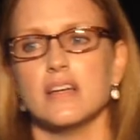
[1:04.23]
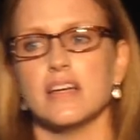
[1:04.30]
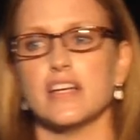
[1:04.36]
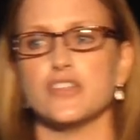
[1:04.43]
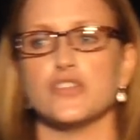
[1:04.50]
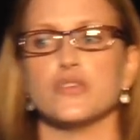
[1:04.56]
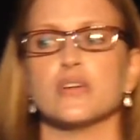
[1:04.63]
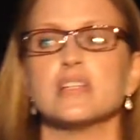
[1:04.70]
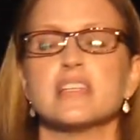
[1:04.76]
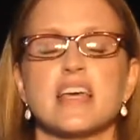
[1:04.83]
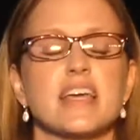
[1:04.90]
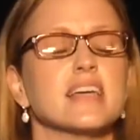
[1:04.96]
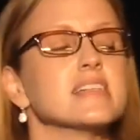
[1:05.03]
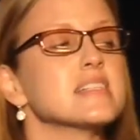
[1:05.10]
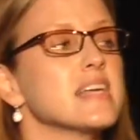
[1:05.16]
is you can
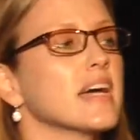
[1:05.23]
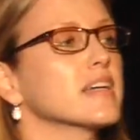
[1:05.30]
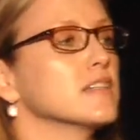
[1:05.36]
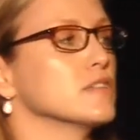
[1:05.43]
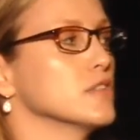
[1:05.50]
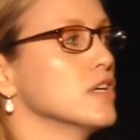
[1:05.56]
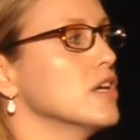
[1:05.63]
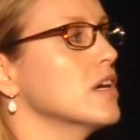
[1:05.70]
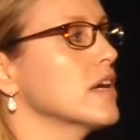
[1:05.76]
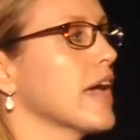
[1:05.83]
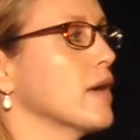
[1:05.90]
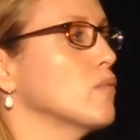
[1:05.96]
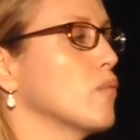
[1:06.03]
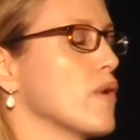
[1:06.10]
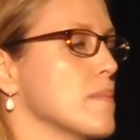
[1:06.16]
take a second look
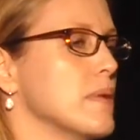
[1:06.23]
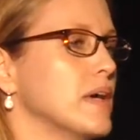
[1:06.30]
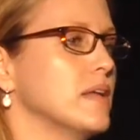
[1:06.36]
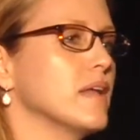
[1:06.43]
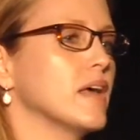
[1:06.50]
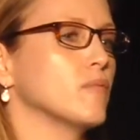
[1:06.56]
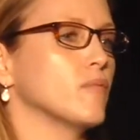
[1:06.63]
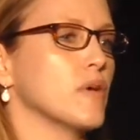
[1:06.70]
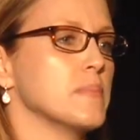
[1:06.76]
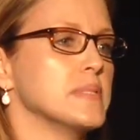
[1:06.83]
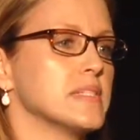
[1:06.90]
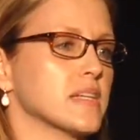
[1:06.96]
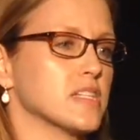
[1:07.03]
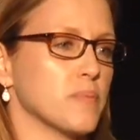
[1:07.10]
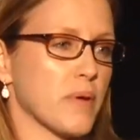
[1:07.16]
at women and
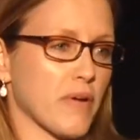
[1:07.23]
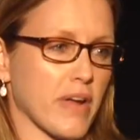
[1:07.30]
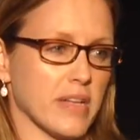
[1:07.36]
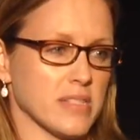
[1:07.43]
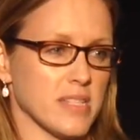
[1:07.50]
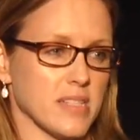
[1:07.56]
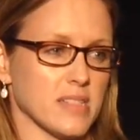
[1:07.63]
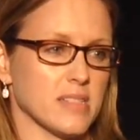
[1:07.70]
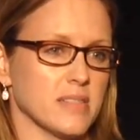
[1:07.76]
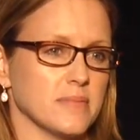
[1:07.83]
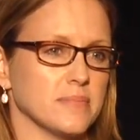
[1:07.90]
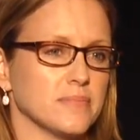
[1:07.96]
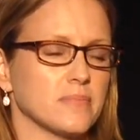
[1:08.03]
women's experiences.